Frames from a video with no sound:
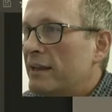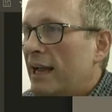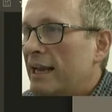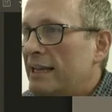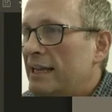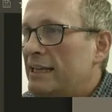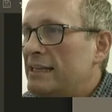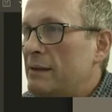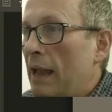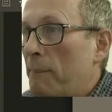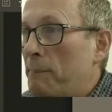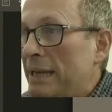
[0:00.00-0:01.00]
And it
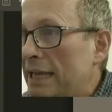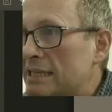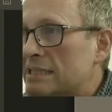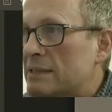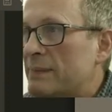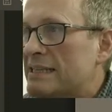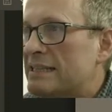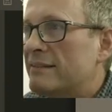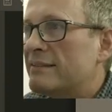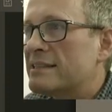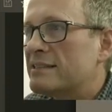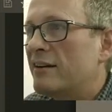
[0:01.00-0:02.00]
appears to be
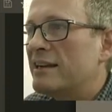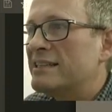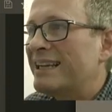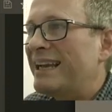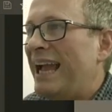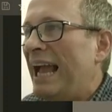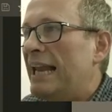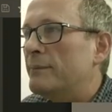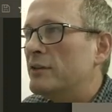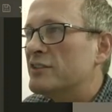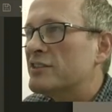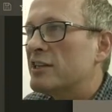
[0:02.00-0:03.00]
synthesizing
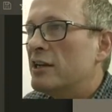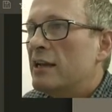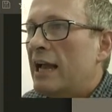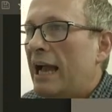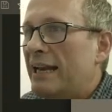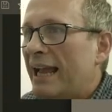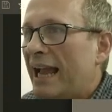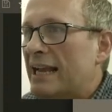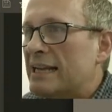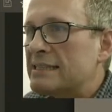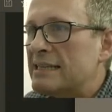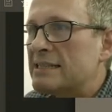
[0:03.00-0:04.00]
elements. And it
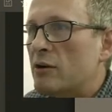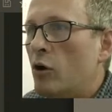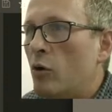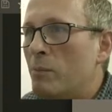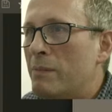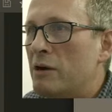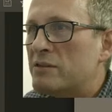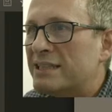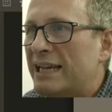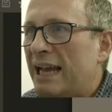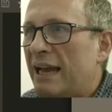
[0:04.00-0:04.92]
has this almost